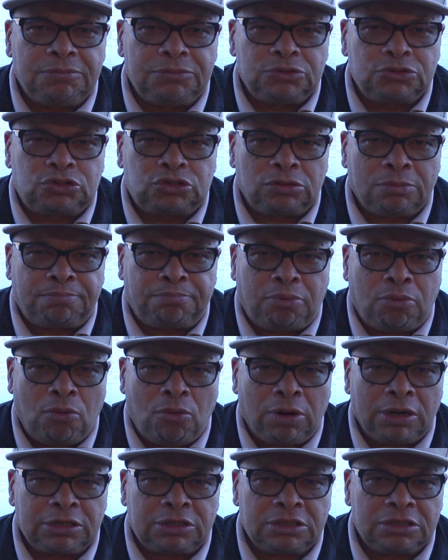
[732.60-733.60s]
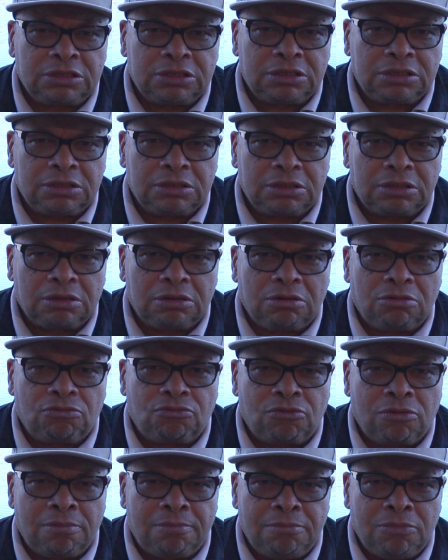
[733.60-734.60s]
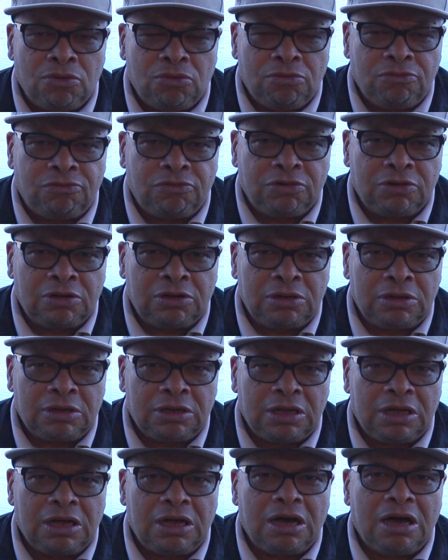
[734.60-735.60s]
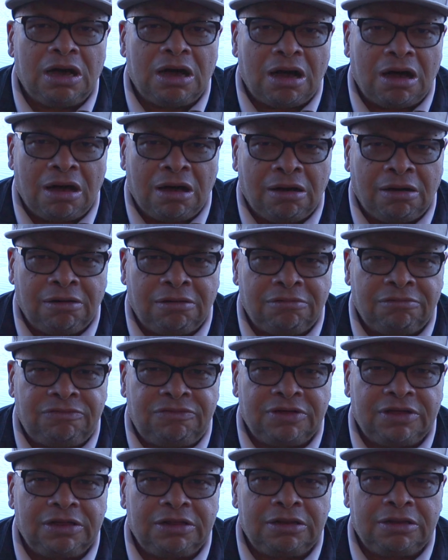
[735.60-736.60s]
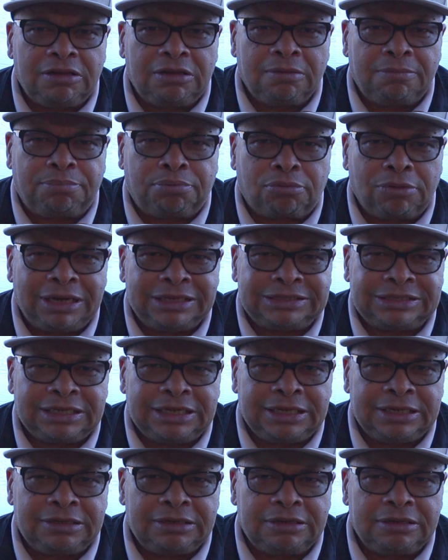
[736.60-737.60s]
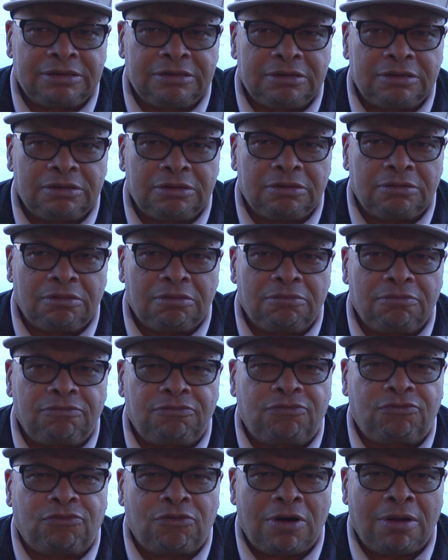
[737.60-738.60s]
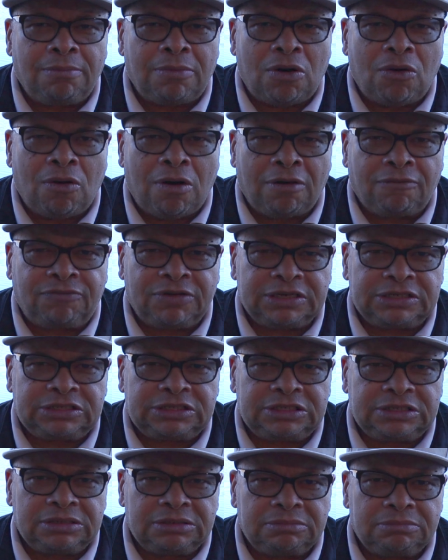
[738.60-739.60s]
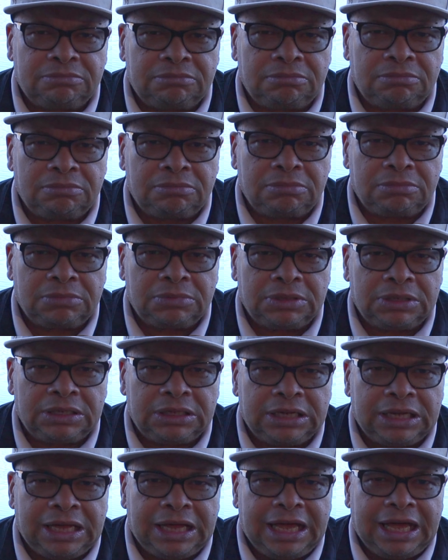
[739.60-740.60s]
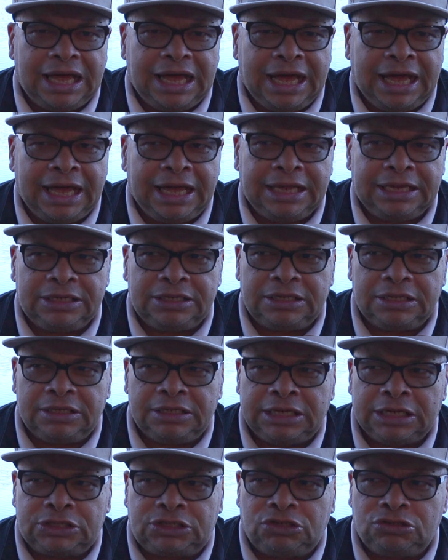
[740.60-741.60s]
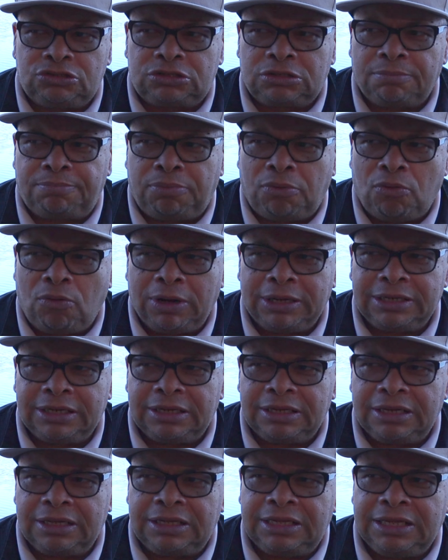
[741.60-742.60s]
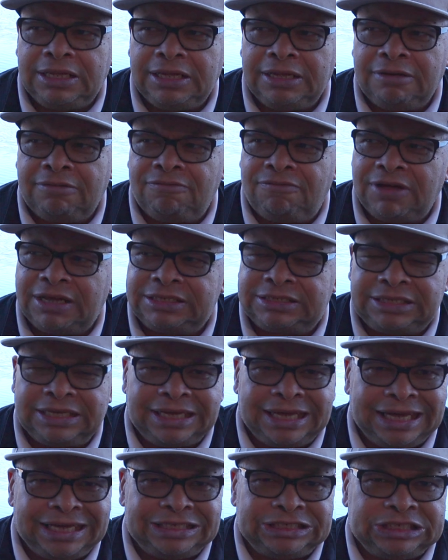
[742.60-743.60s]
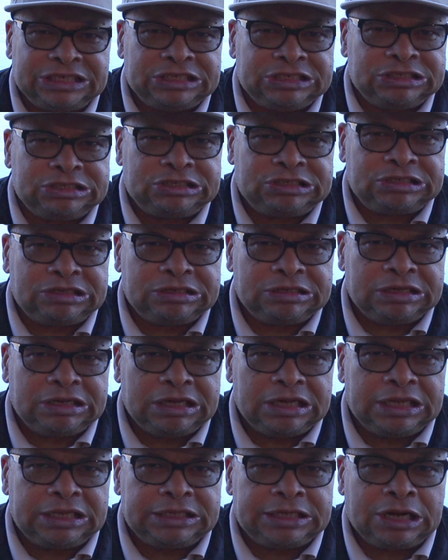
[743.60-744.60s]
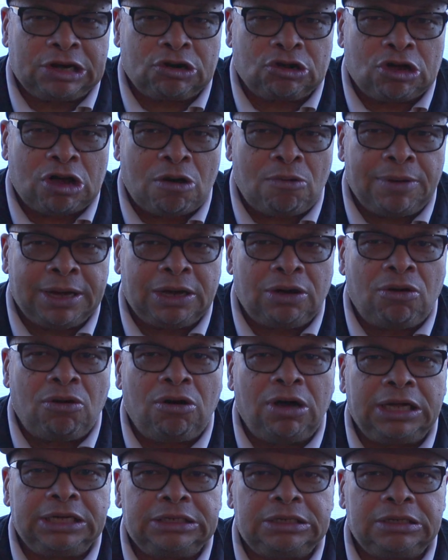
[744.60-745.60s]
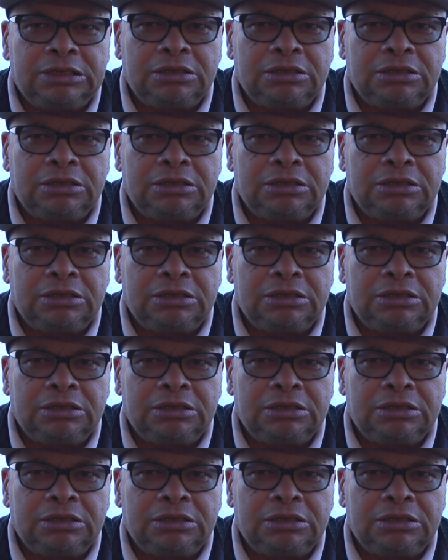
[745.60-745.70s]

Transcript: support removal of the president from office, and that you support the investigations that are going on.